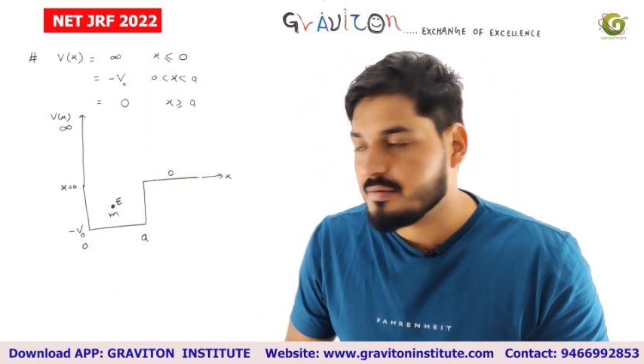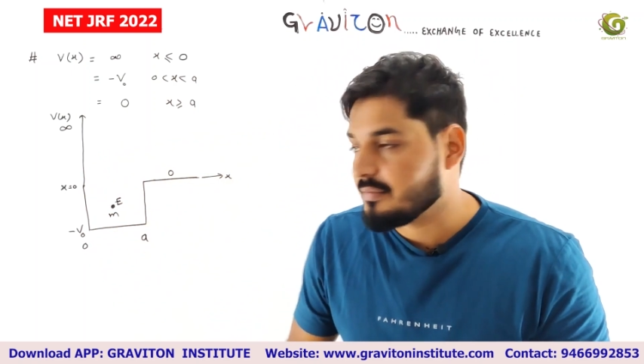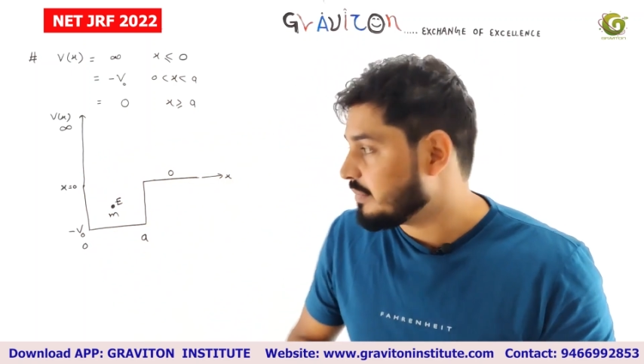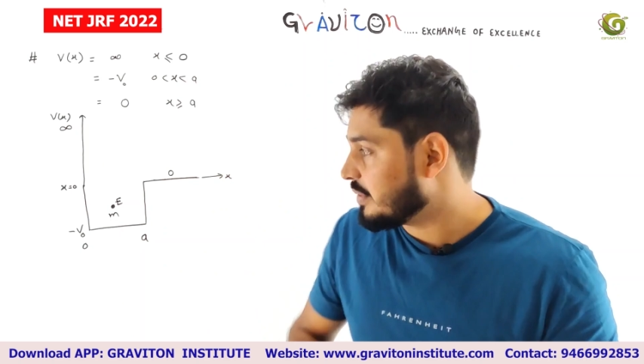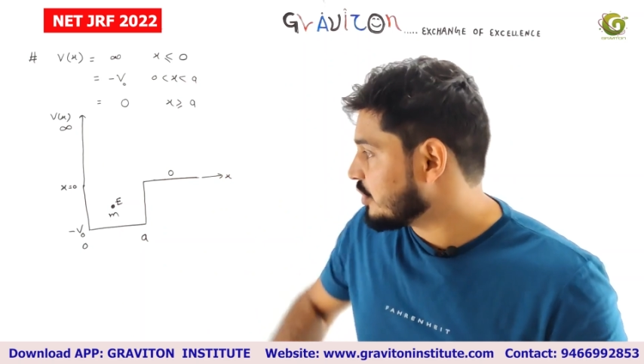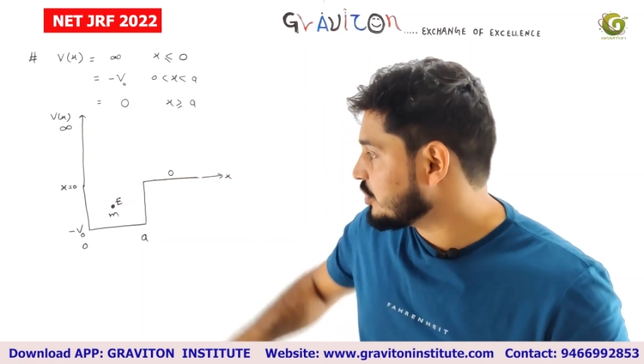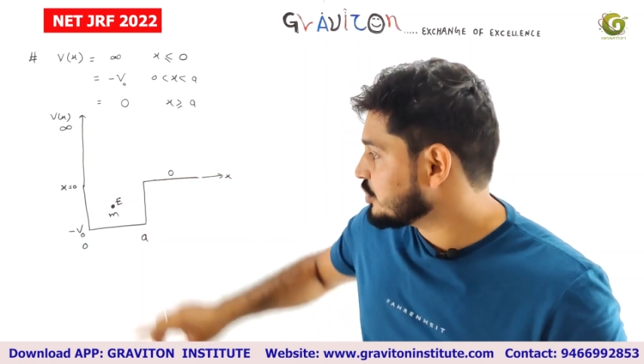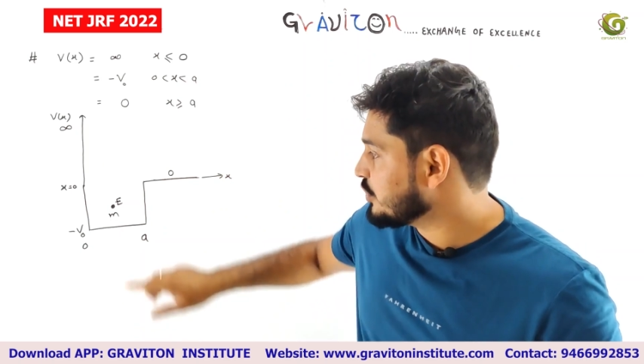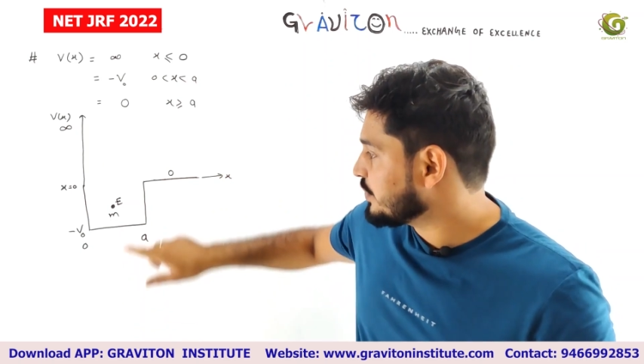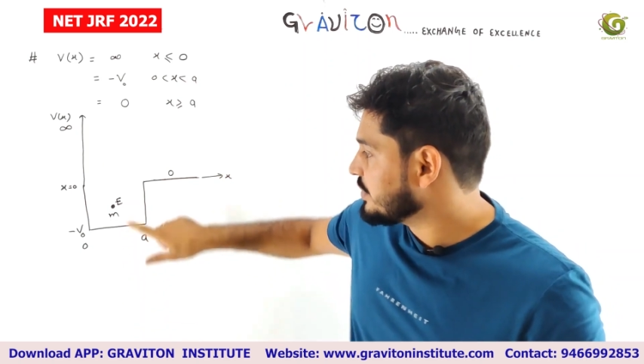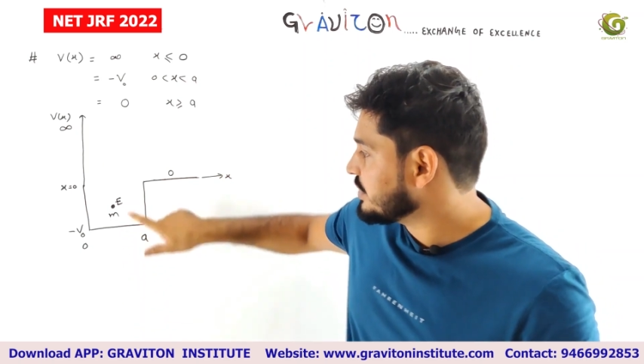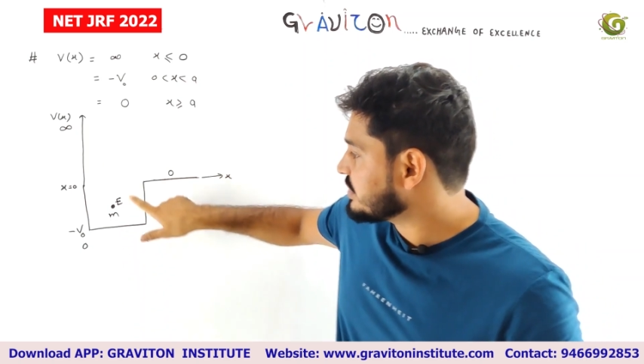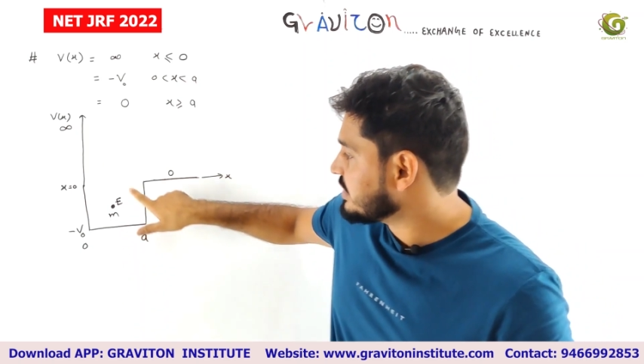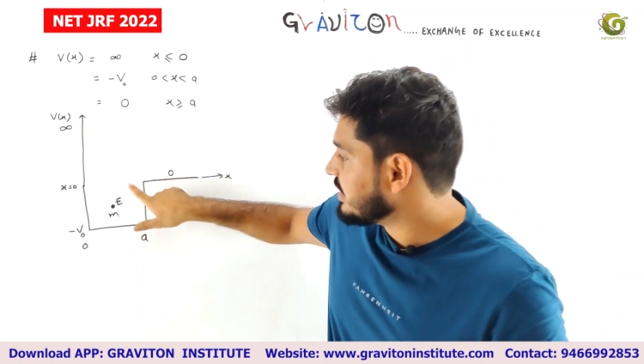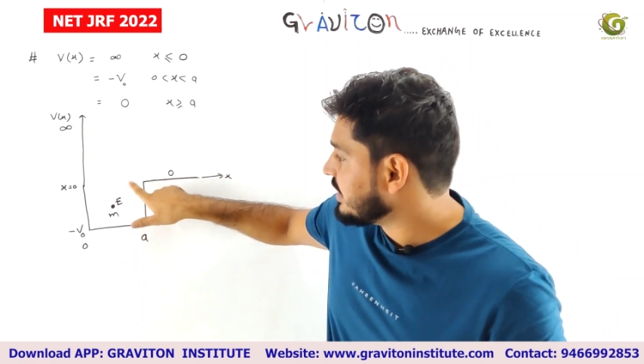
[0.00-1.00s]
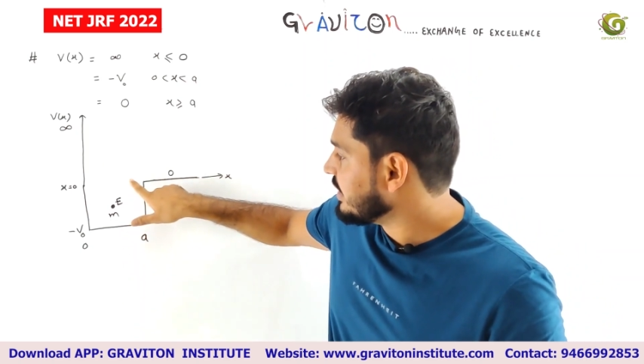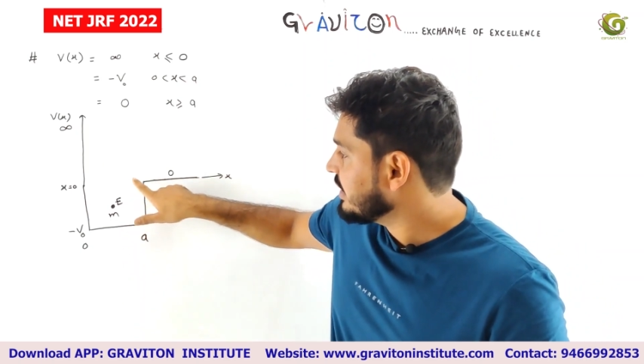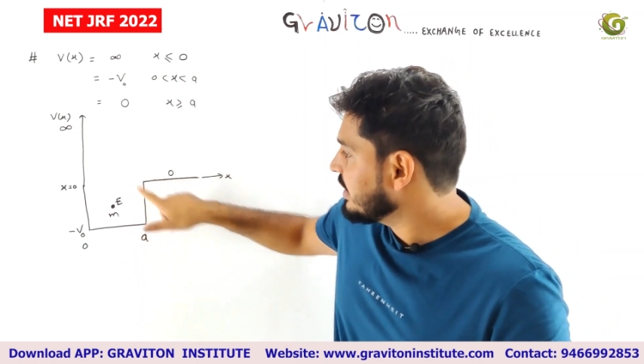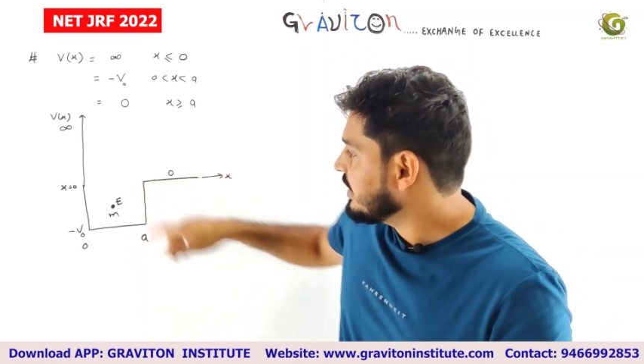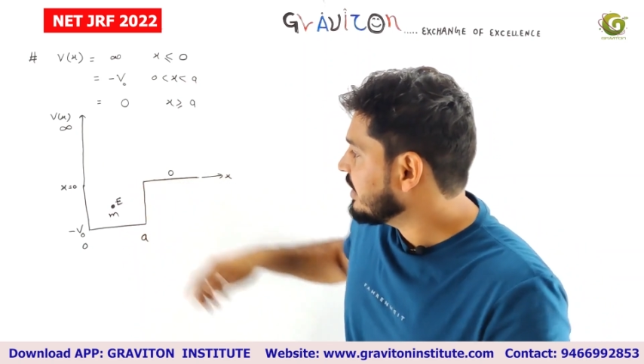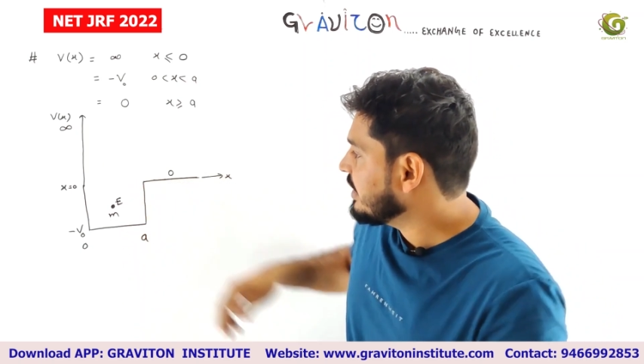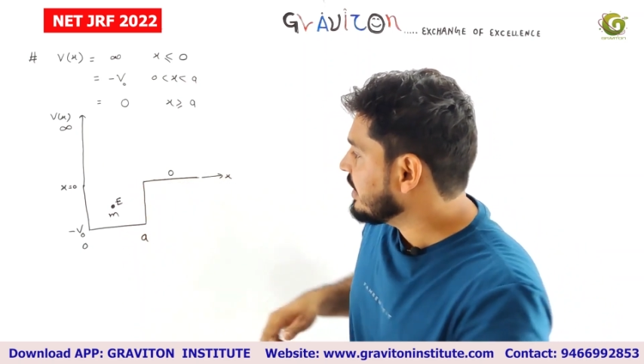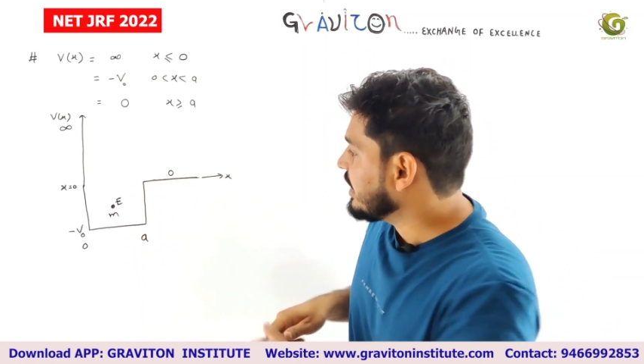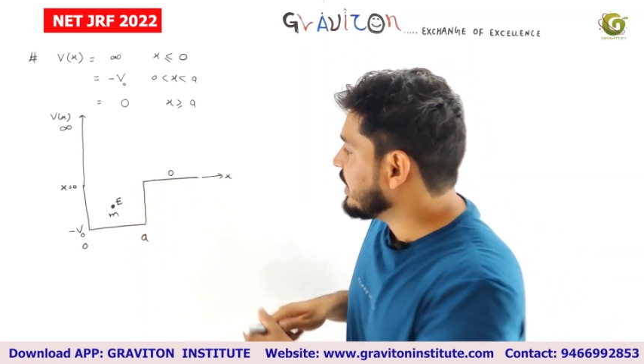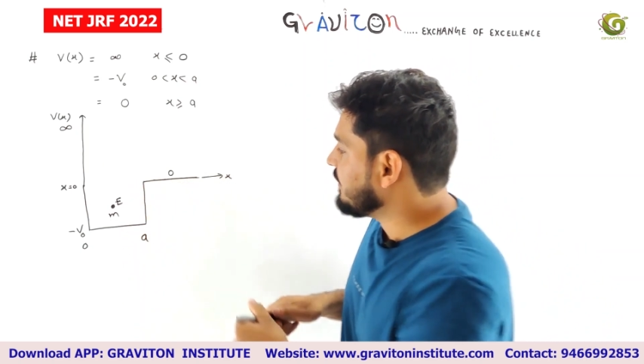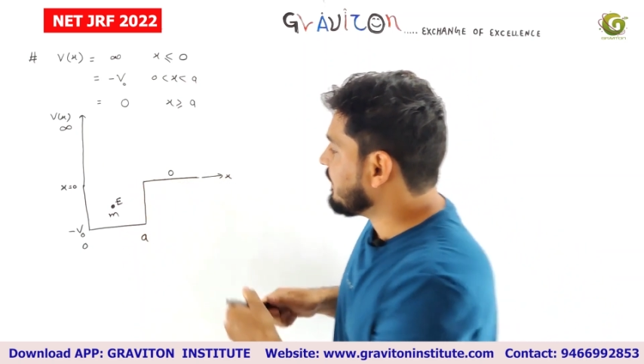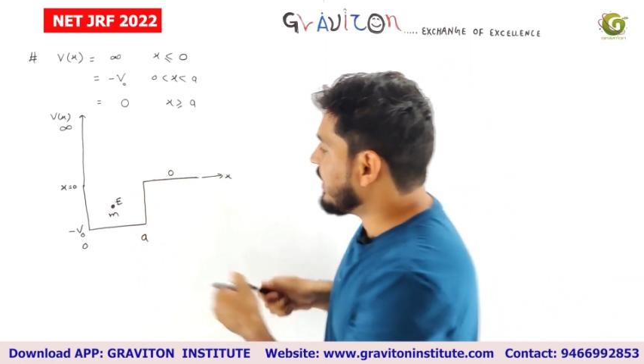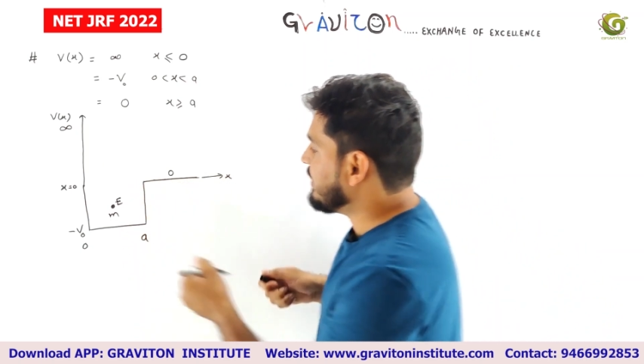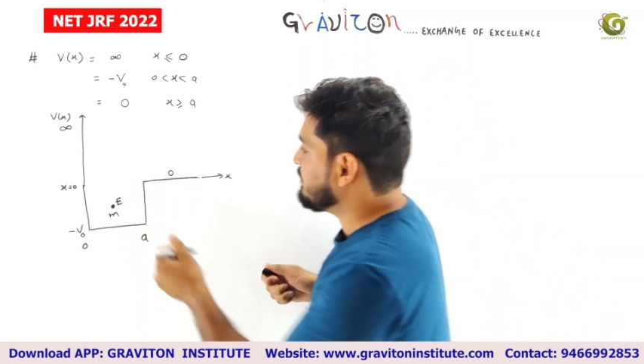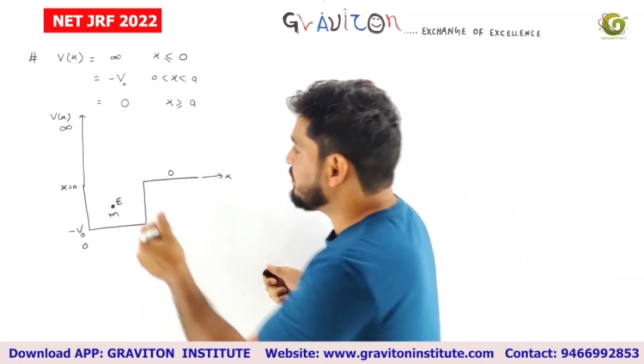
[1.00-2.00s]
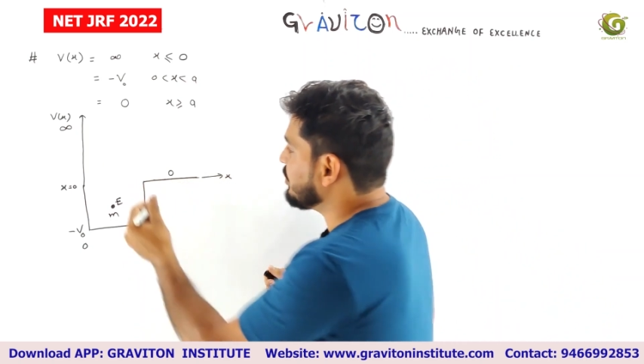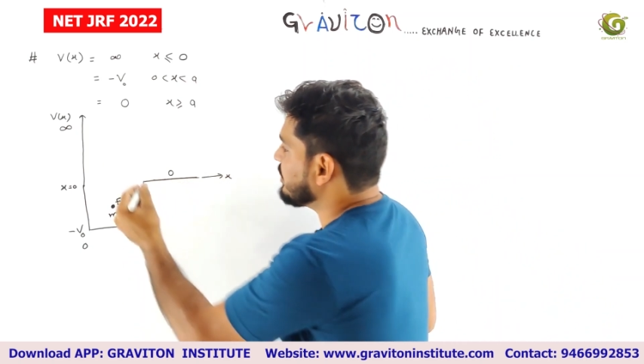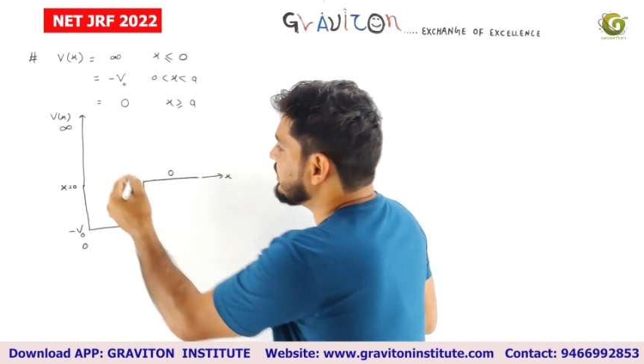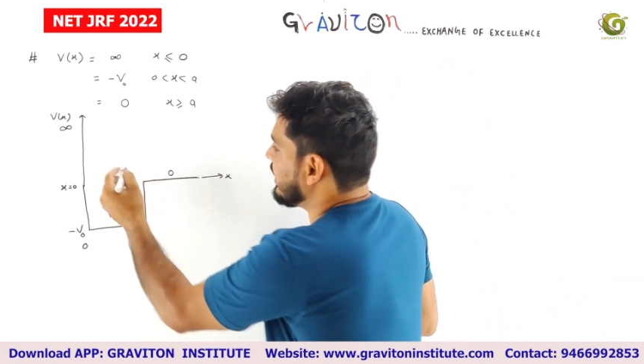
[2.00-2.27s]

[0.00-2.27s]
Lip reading: Because if you see, if I put the